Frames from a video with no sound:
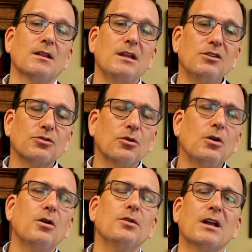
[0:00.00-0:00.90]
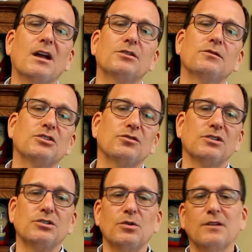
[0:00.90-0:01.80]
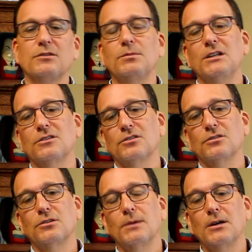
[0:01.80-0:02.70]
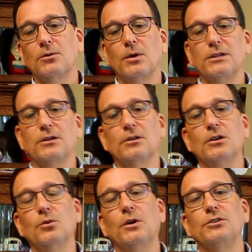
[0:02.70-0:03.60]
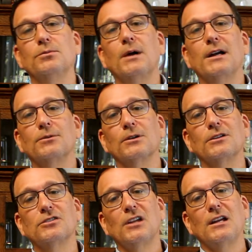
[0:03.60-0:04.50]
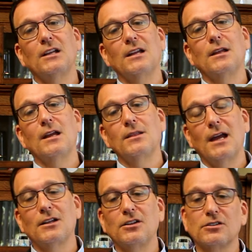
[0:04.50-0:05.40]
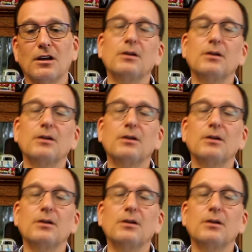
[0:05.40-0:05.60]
These are all the kinds of issues that you have to be concerned about when you're buying real estate, and that is